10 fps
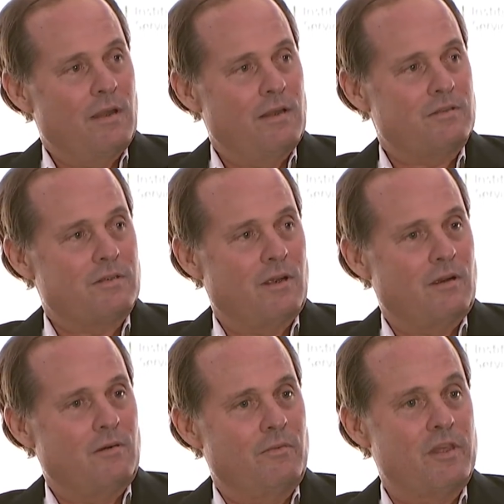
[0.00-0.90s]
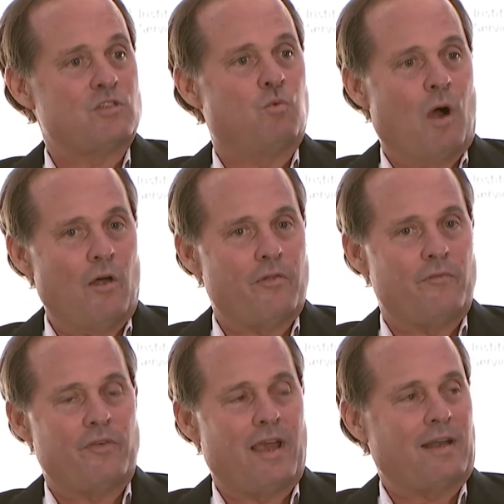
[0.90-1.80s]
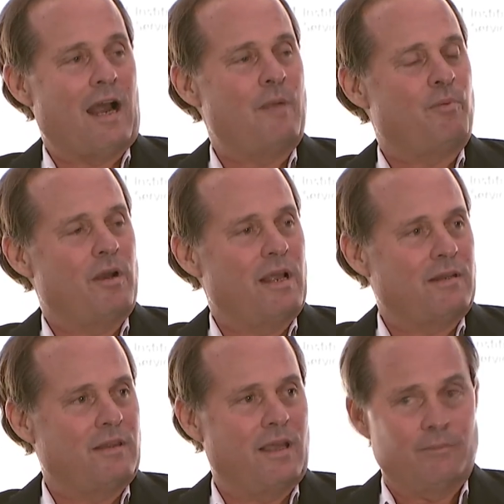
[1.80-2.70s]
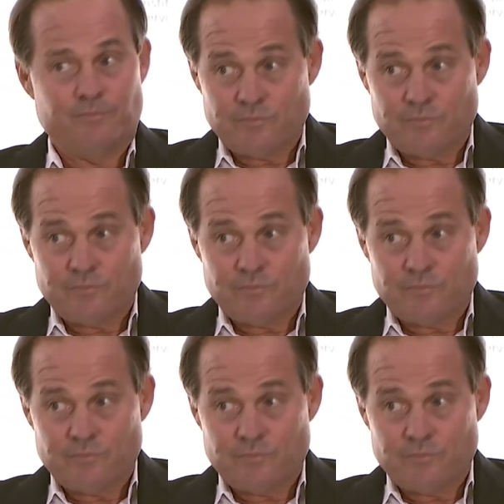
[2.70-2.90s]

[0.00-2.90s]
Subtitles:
And so this wealth effect, I predict that